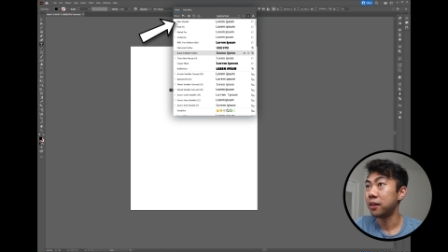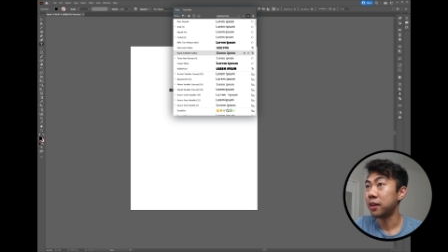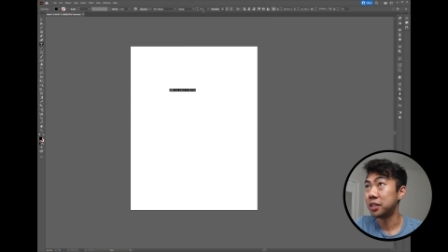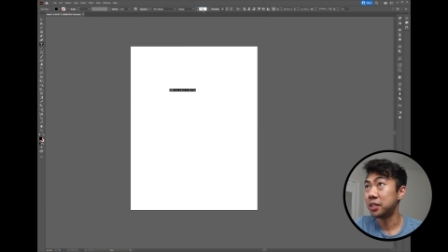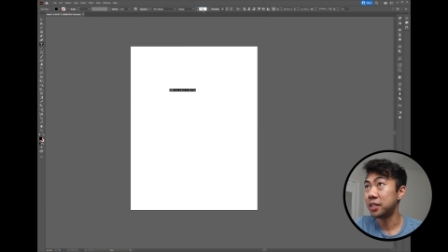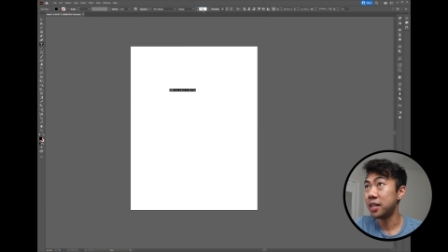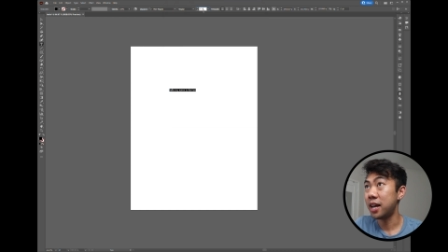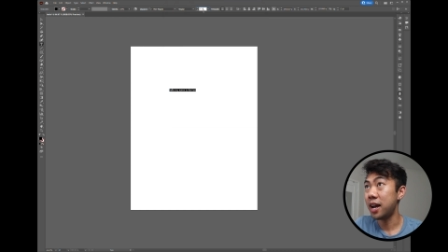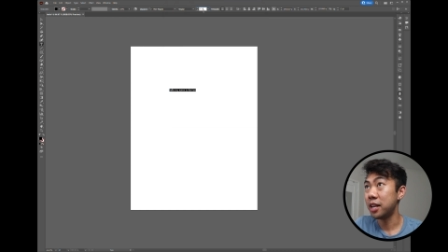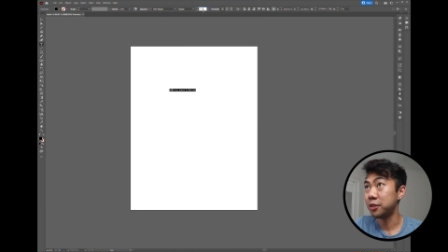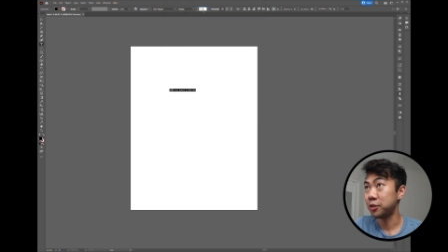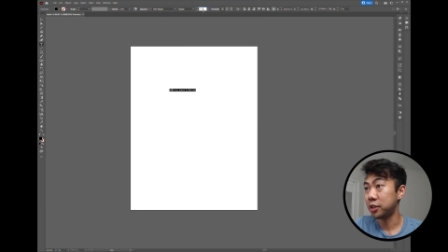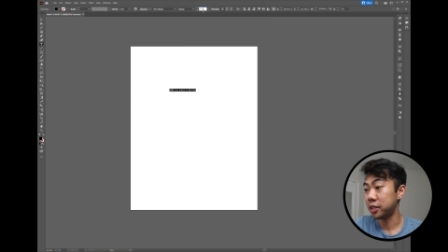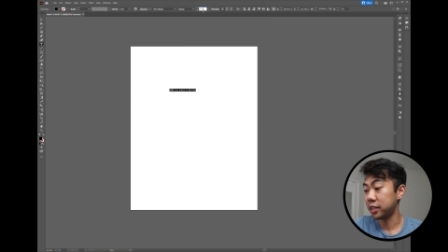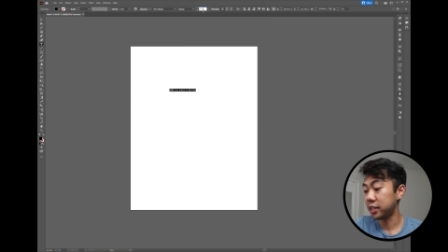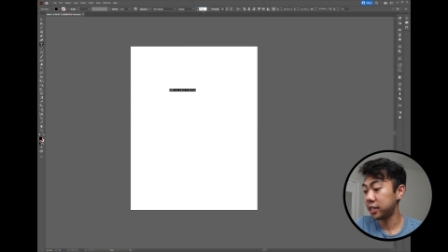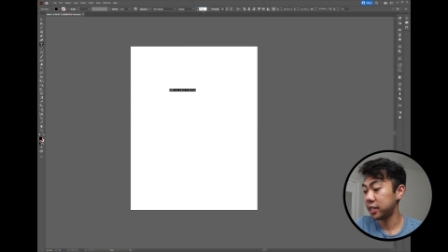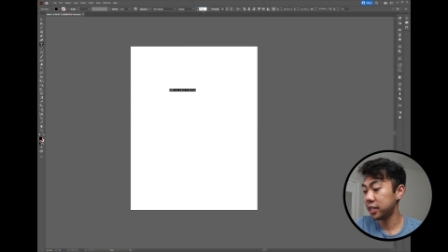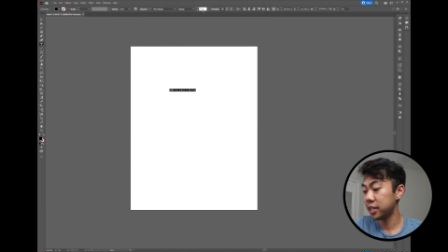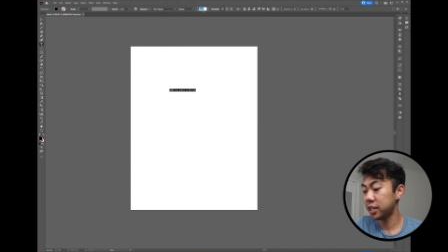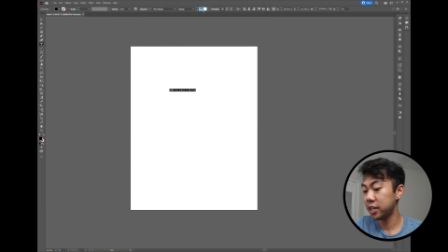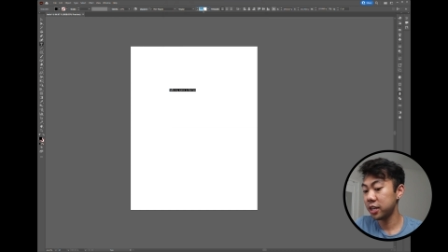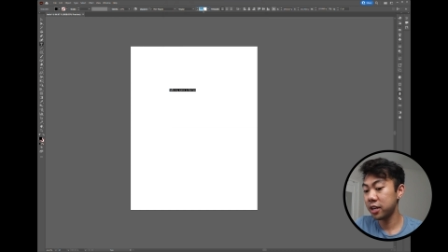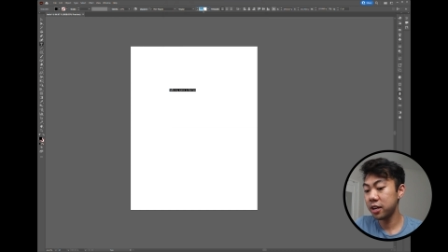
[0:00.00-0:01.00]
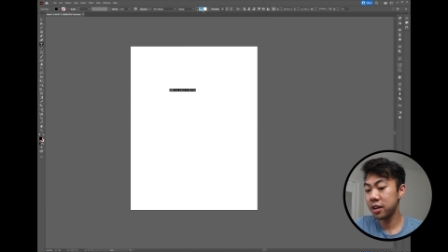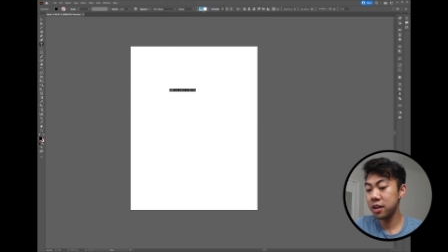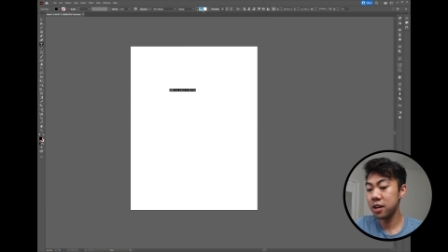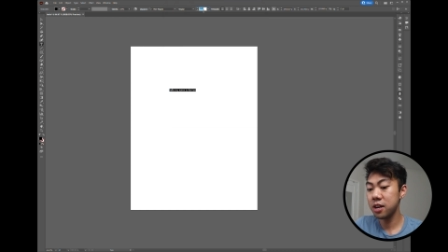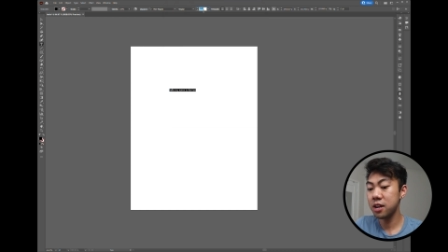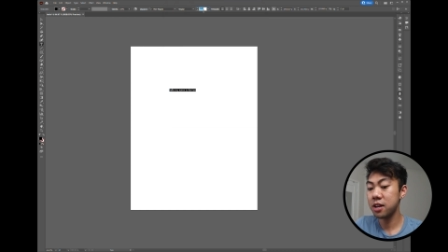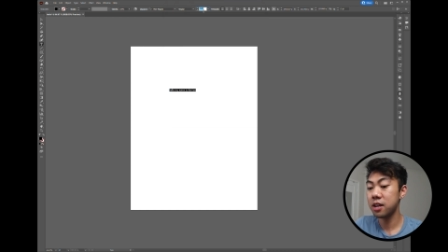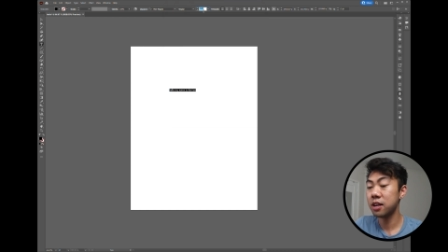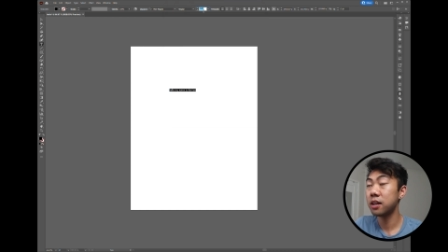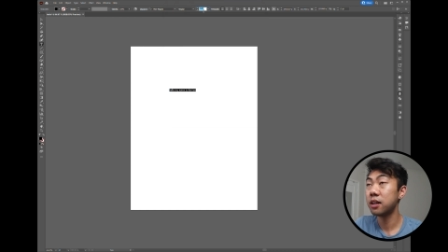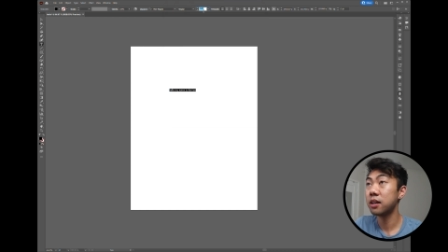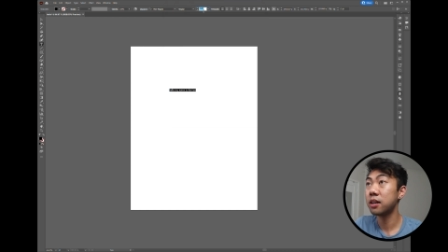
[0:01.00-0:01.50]
The size right here,
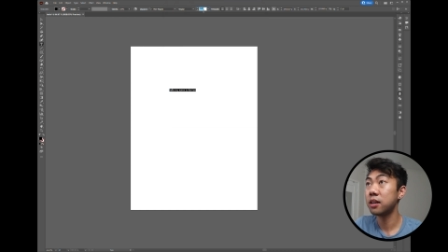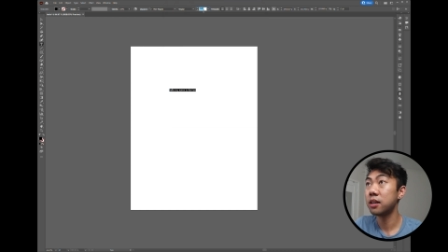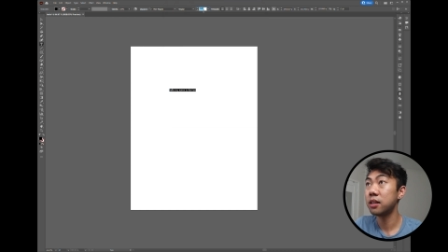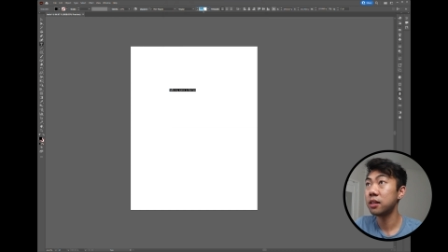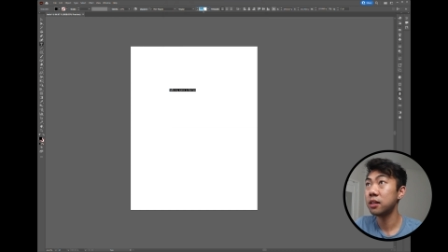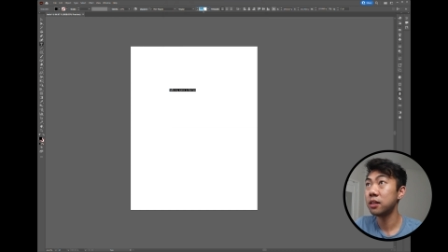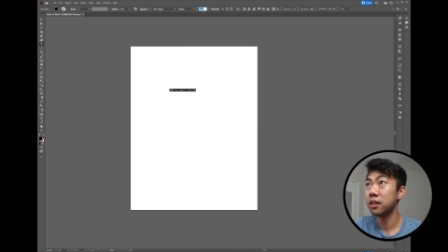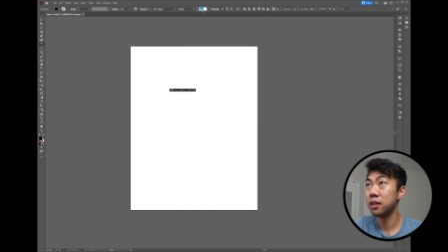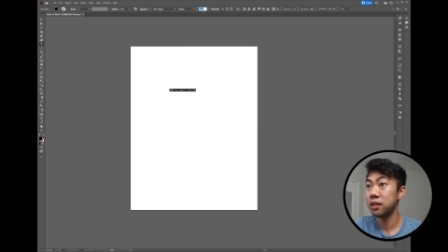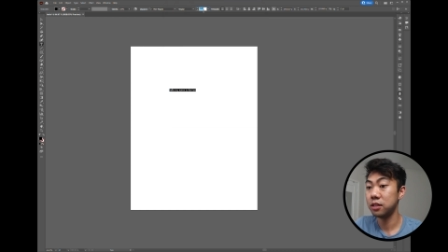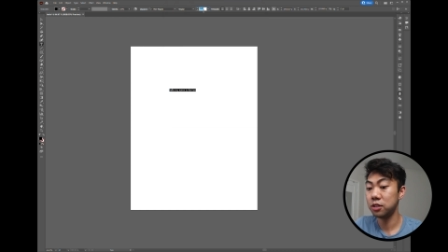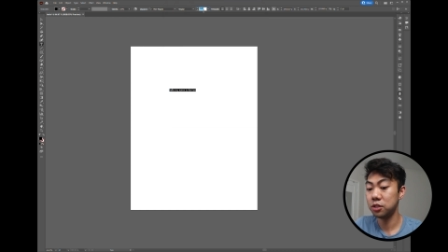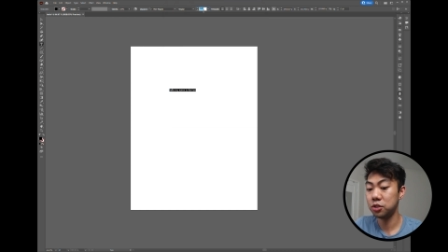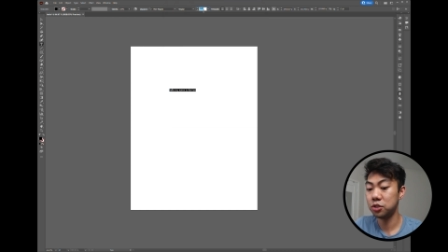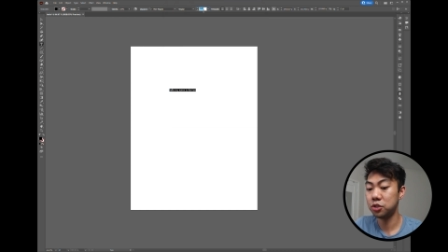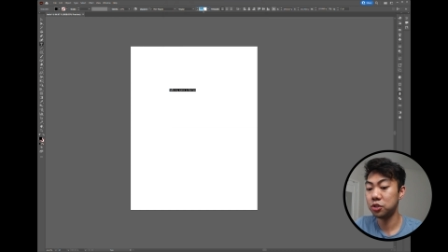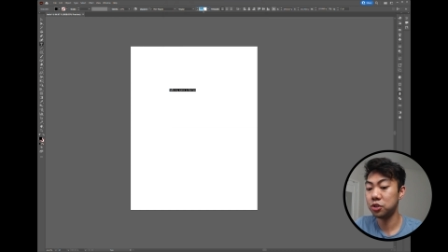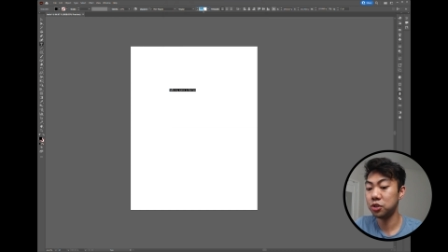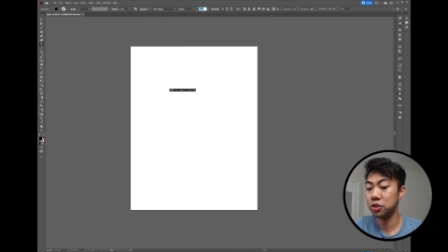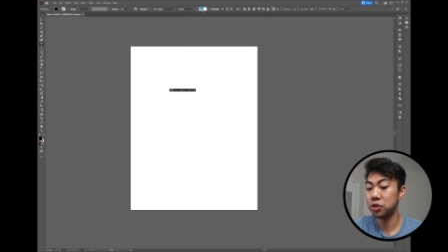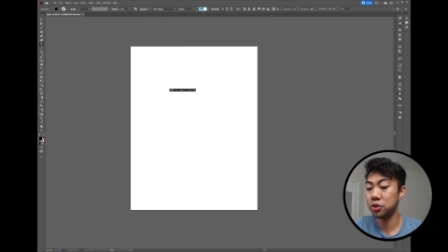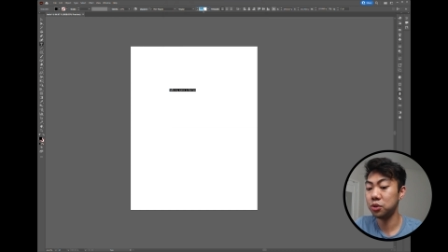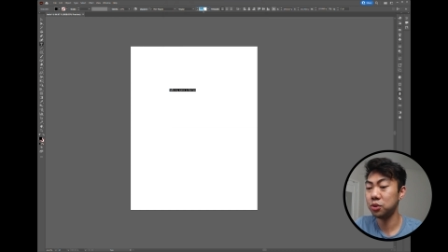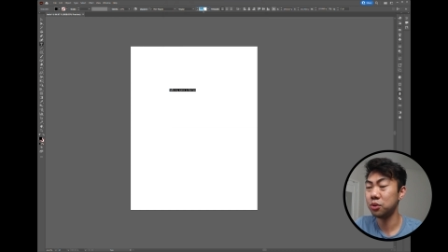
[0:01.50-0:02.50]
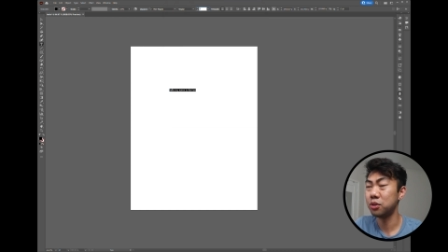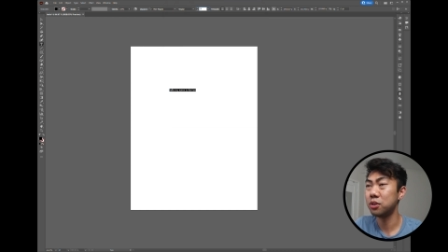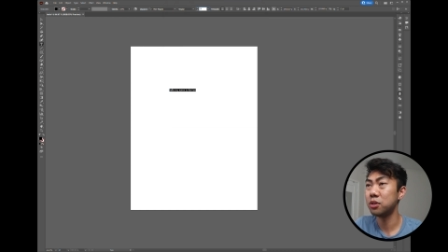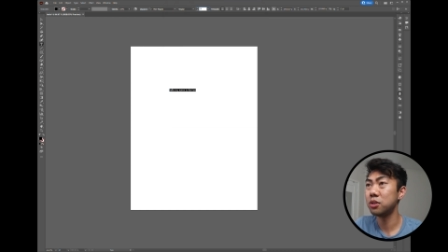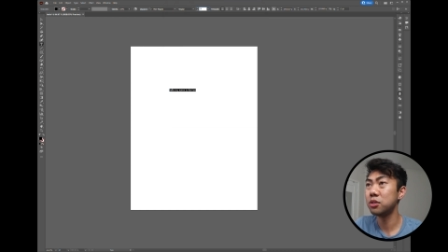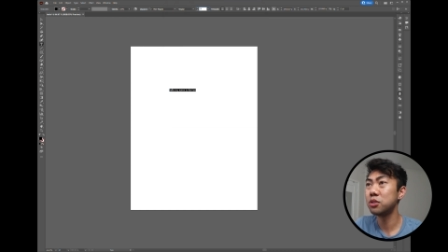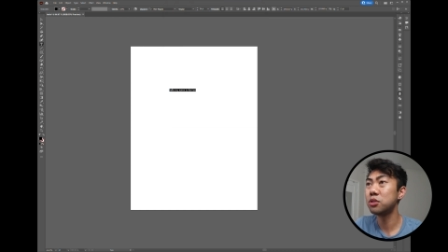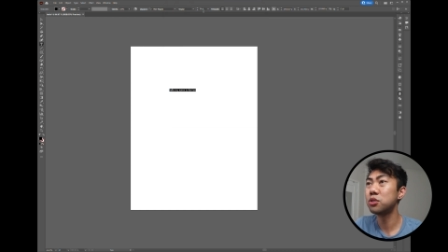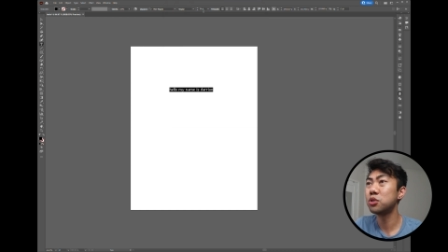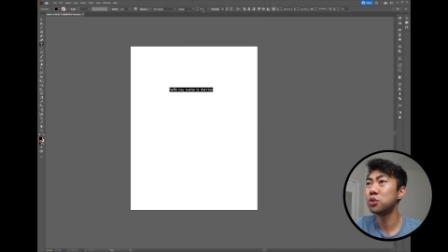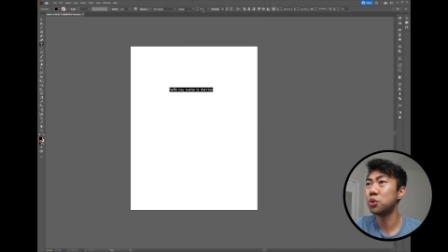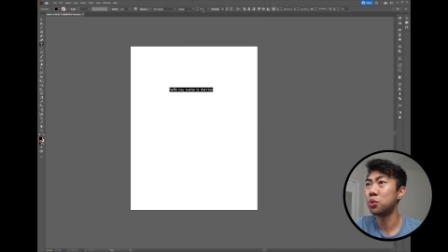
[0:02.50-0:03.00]
let's do
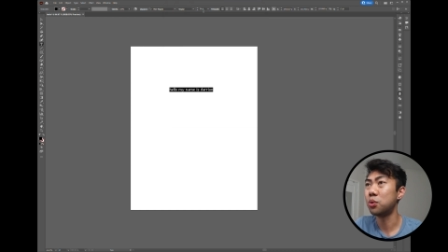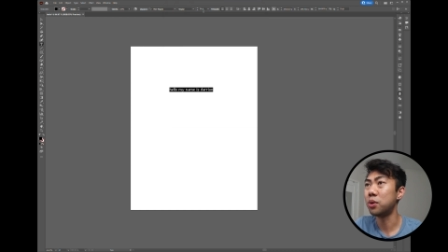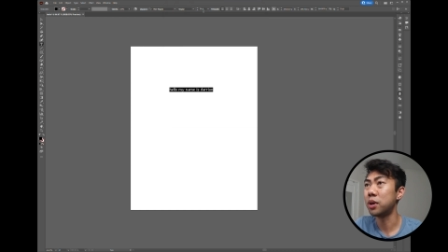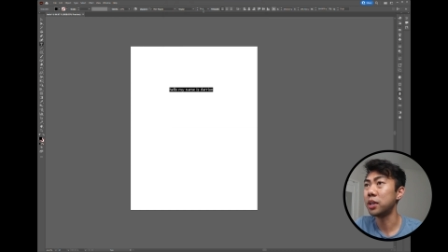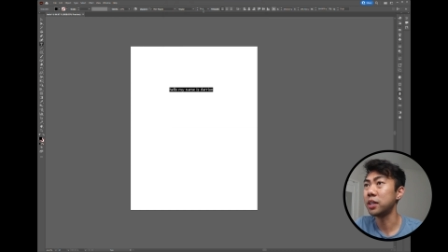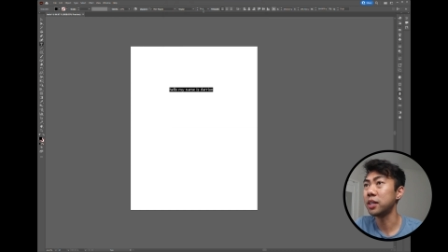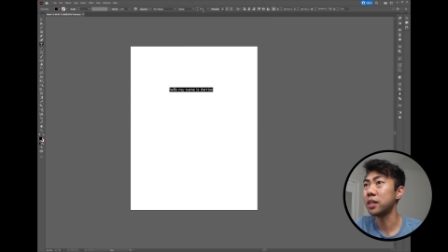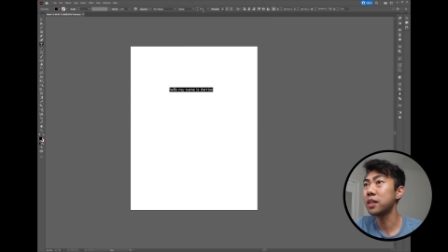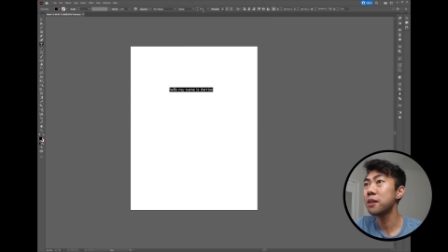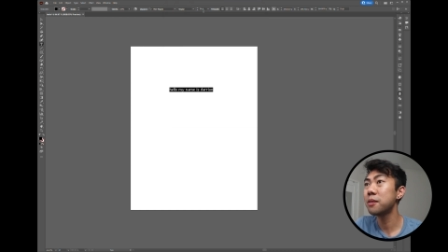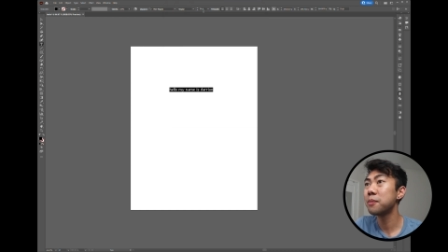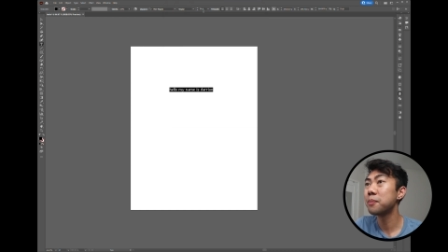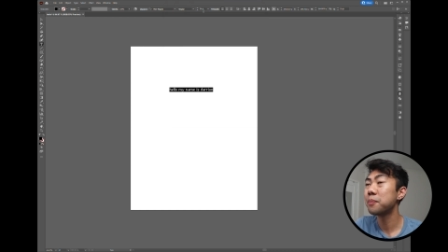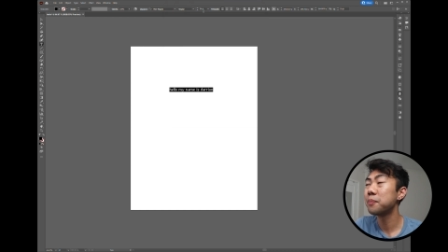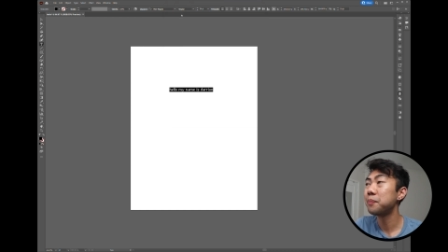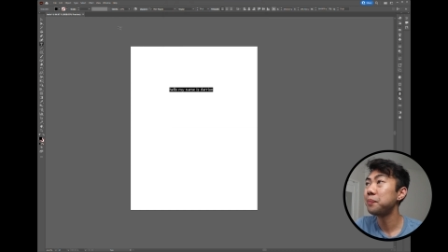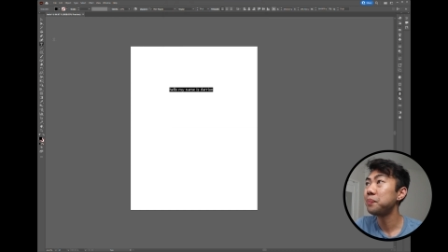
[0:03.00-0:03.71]
twenty.